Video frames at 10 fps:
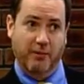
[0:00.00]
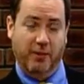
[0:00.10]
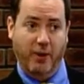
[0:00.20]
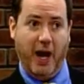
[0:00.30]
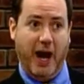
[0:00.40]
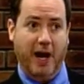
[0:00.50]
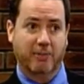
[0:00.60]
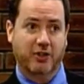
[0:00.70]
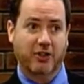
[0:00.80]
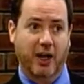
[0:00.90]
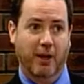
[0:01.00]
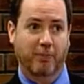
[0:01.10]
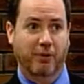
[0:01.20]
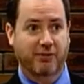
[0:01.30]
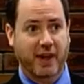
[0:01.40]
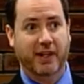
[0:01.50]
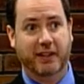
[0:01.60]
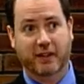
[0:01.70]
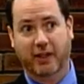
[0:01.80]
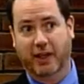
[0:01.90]
perhaps uh,
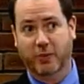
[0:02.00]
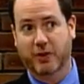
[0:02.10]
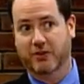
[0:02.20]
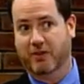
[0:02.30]
preventing the liquids